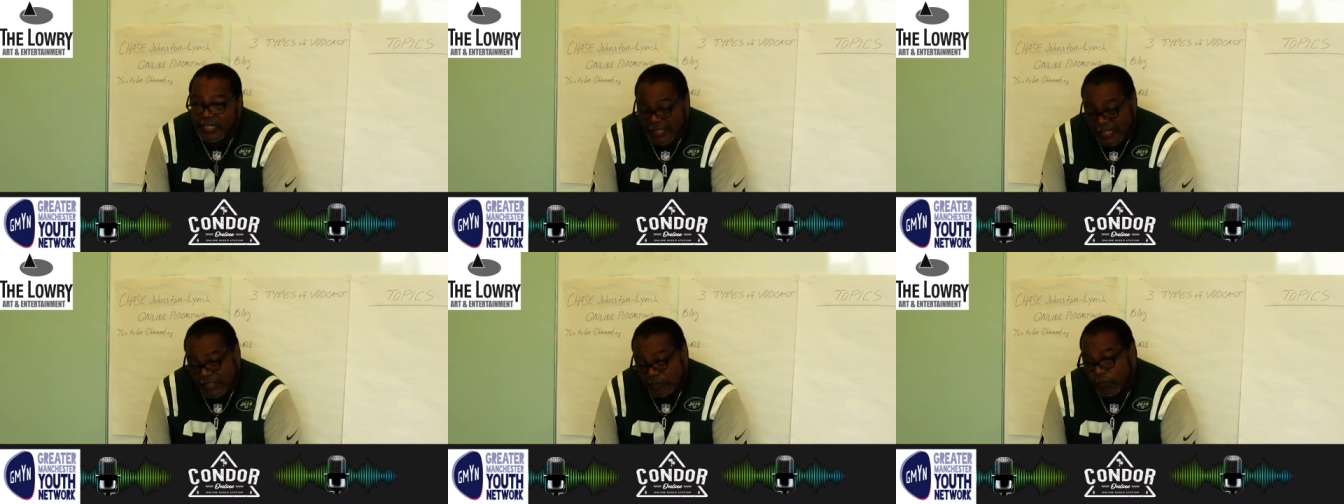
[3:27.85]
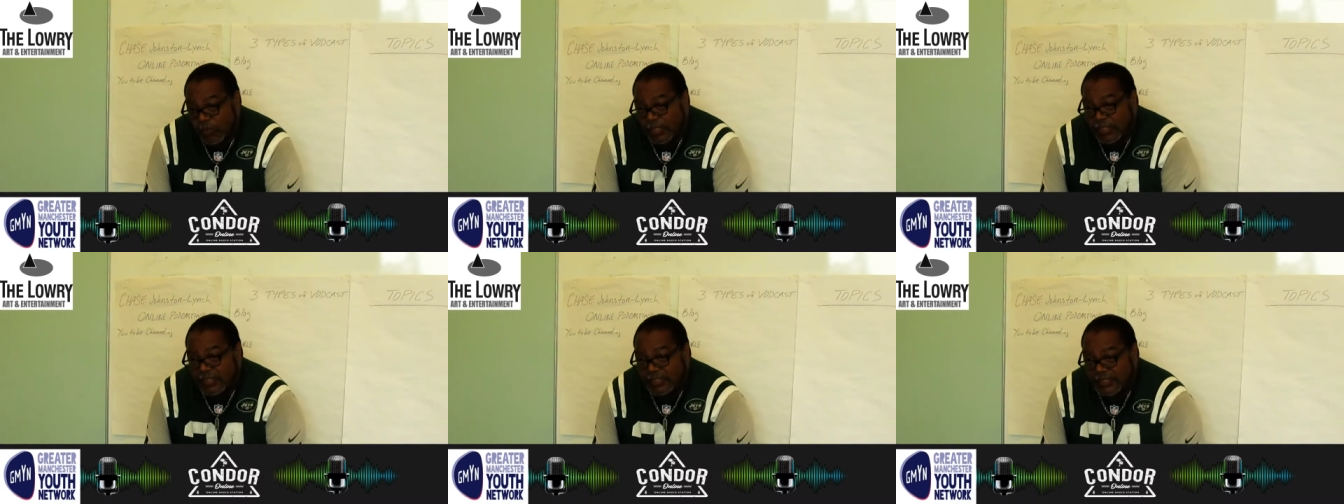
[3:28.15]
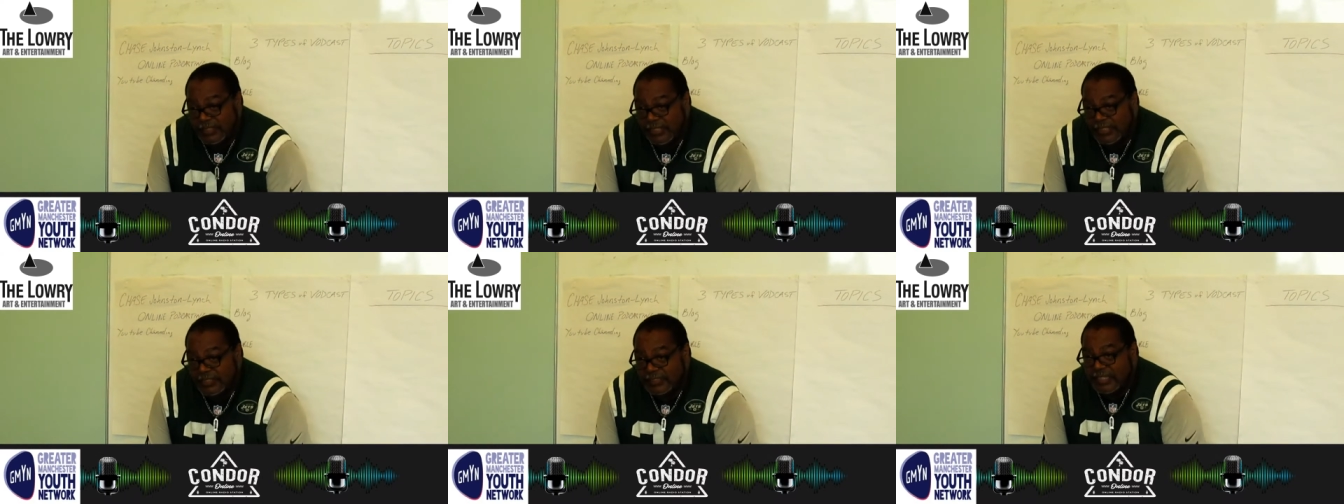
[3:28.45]
That's one of
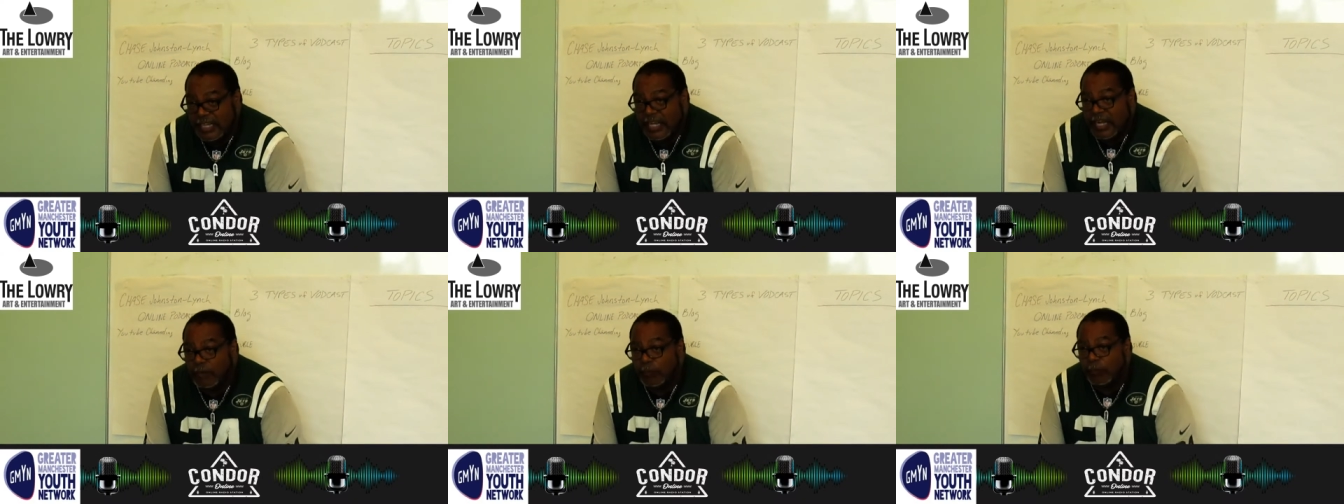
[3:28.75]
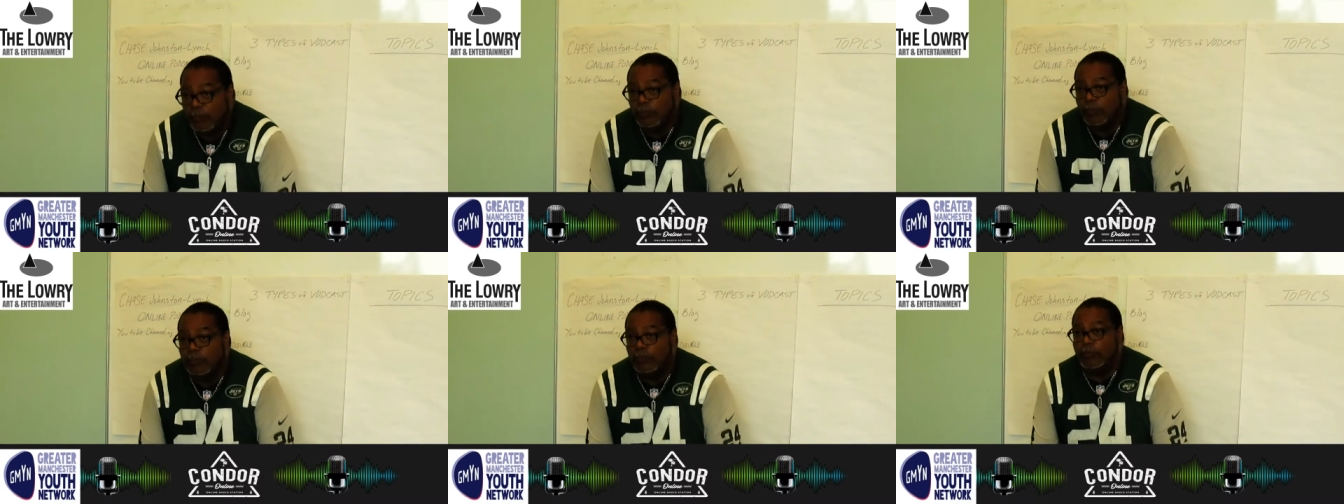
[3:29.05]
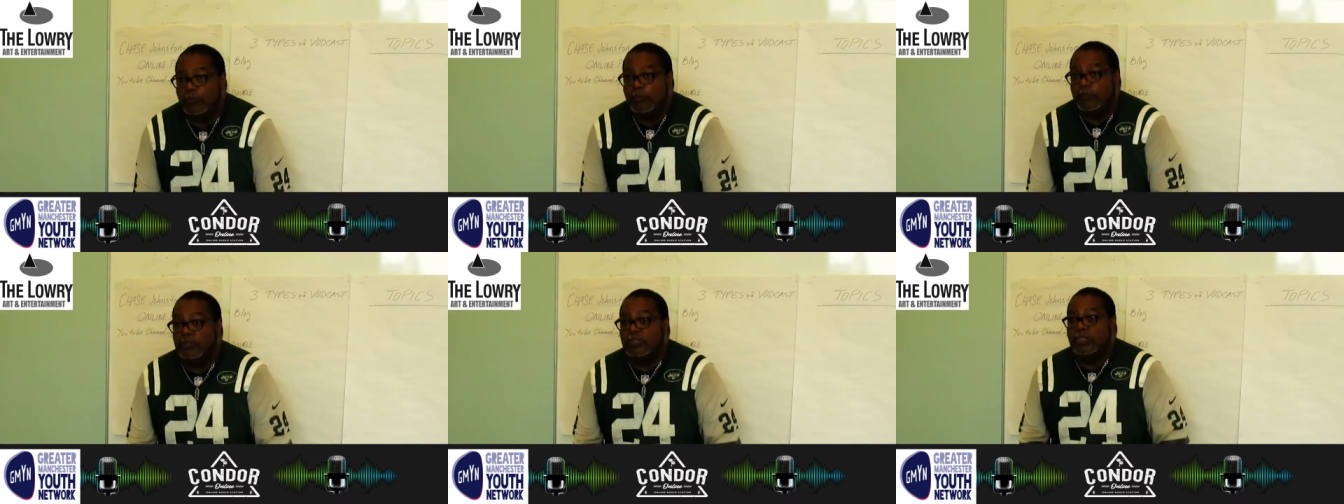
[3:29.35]
the things that
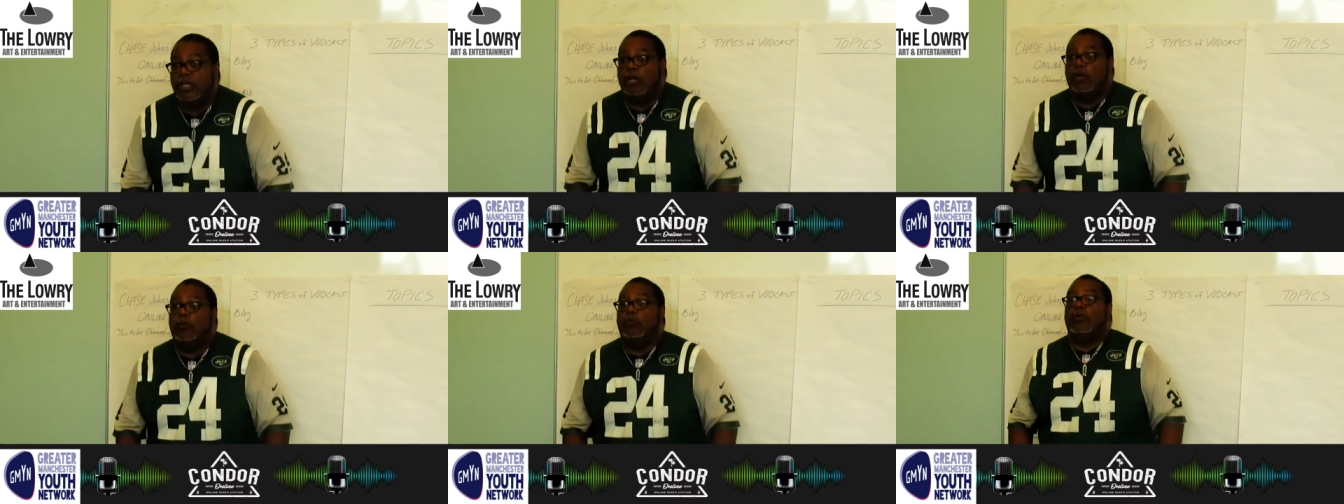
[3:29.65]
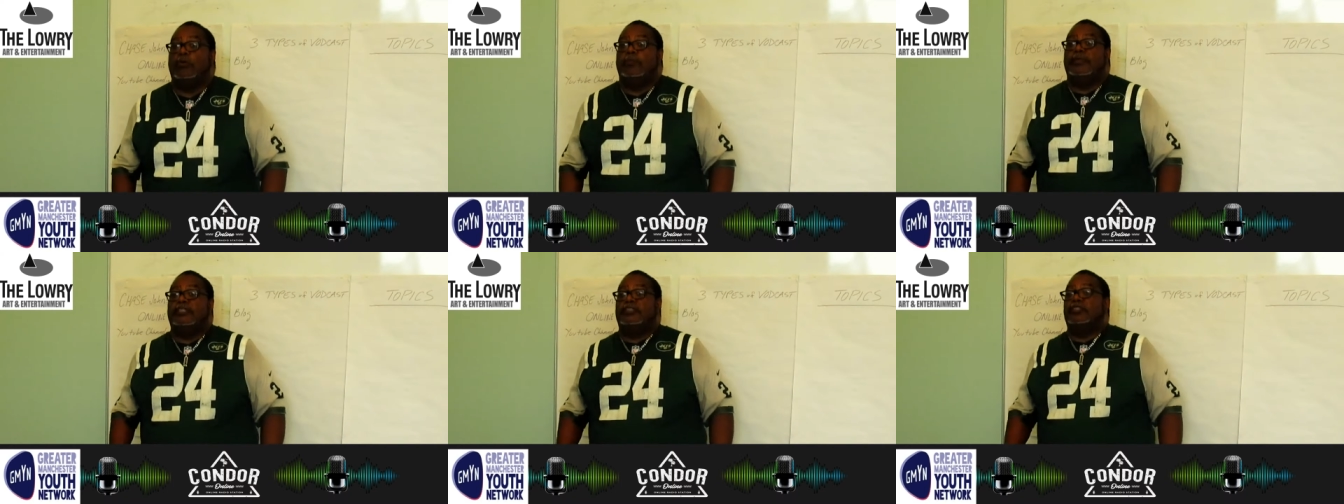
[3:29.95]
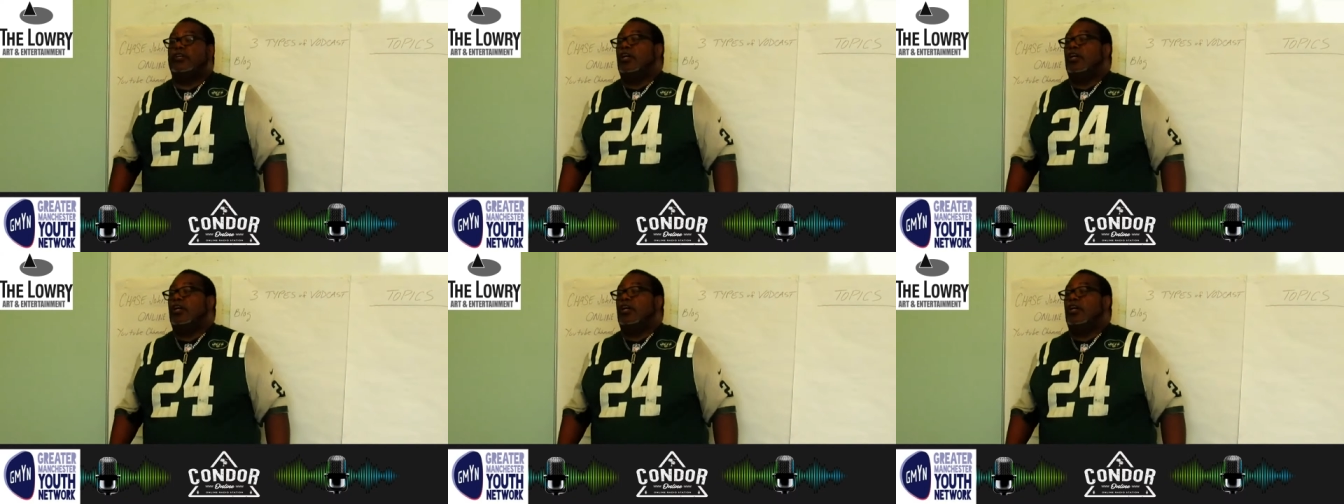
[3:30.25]
you know we'll be